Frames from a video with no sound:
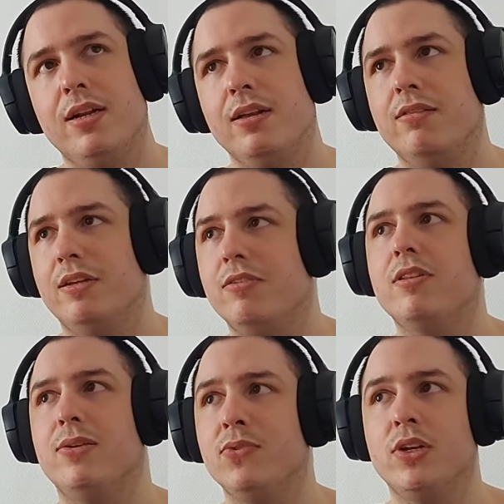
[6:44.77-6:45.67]

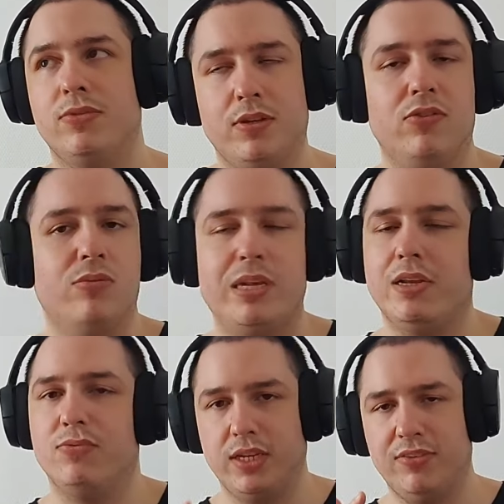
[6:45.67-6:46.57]
Dainsleif stuff tends to be, like,
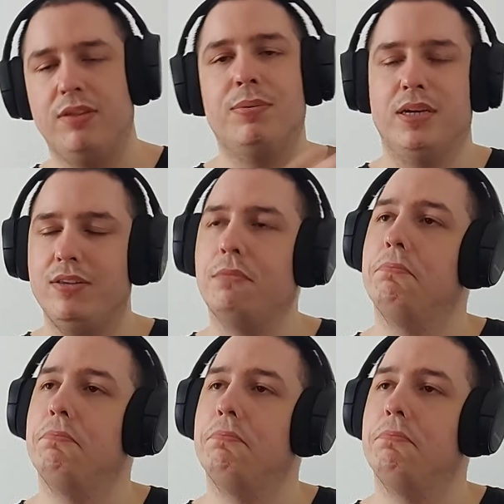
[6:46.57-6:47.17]
very separate.